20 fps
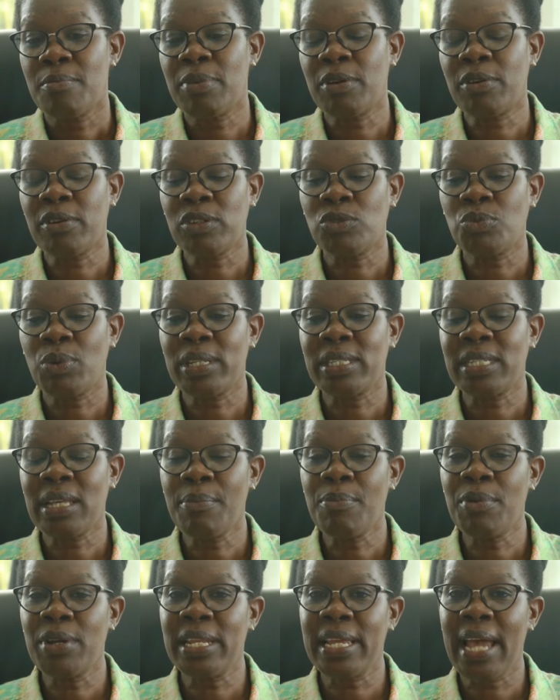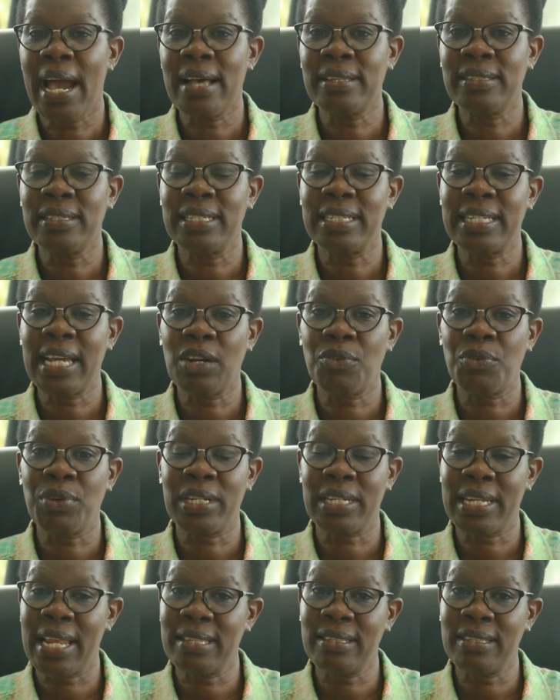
Because when somebody has integrity,